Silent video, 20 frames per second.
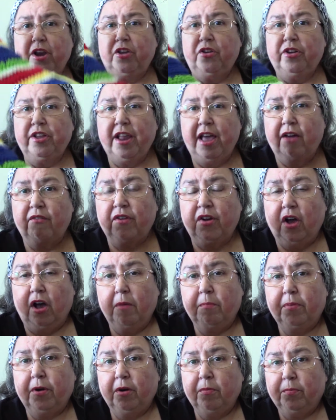You can have an all
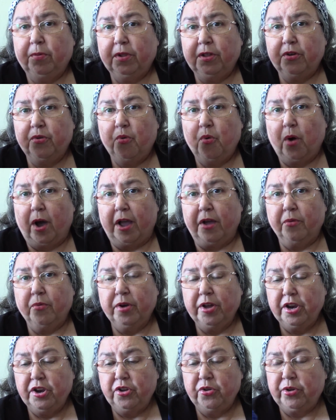purple and white
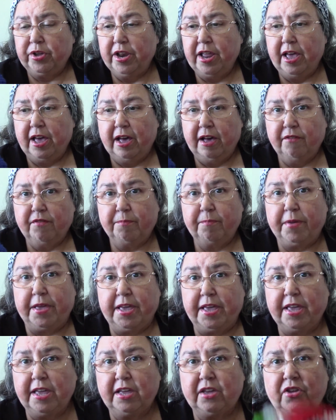one, you can have
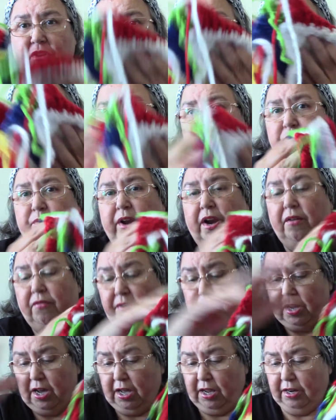pink, you can, whatever
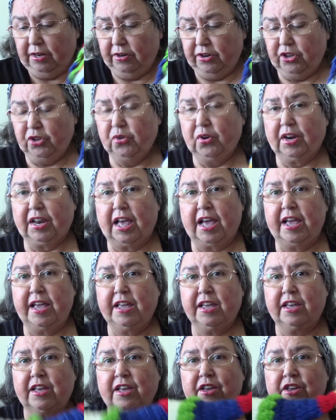color you
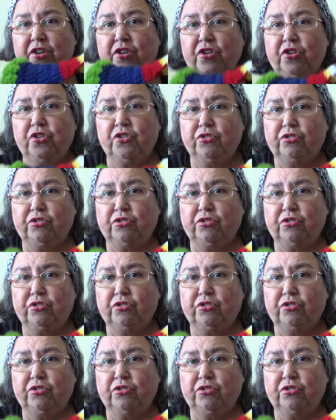like, you